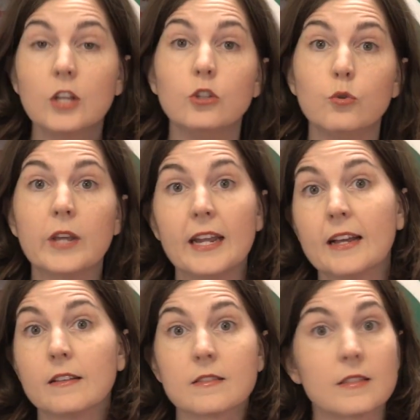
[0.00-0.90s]
you
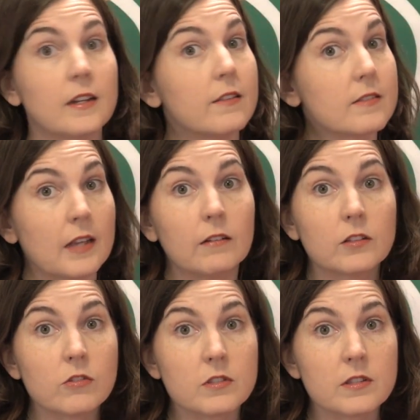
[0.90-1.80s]
can study the
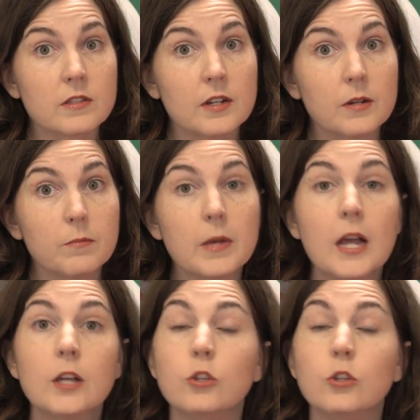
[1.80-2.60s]
skeletal system,